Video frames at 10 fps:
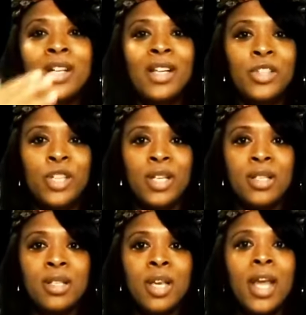
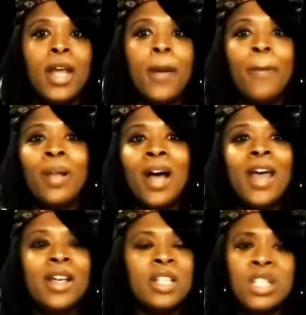diligence and
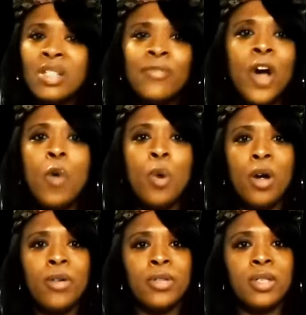compliance is far
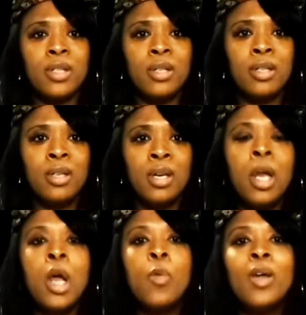worse.
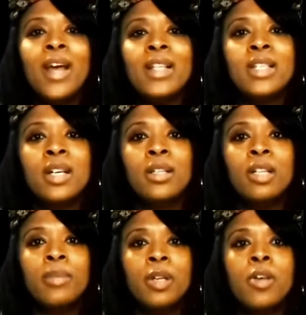Well, that's it.
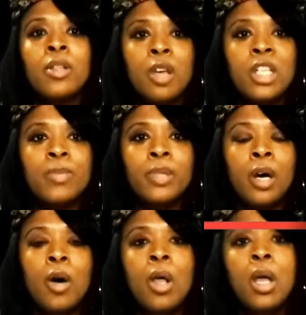Let me know your thoughts
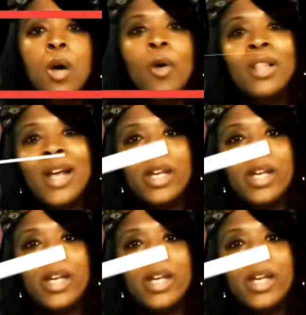below. On